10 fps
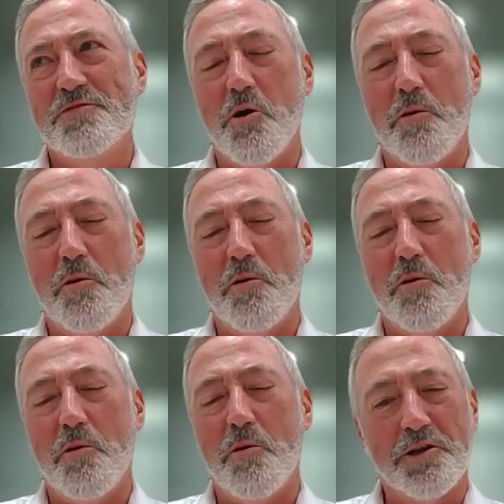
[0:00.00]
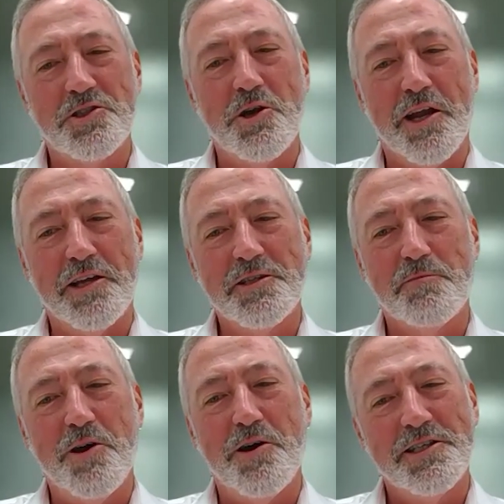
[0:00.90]
dominant Chinese
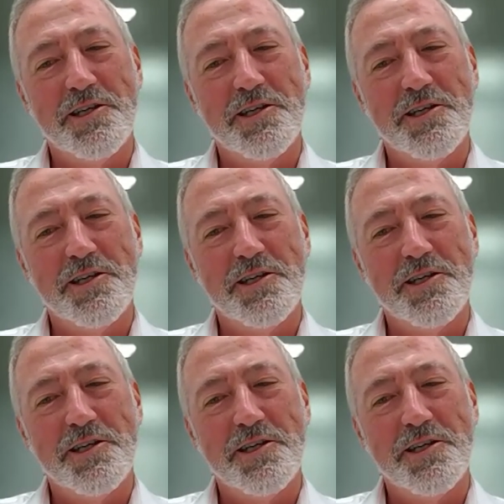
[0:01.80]
supply.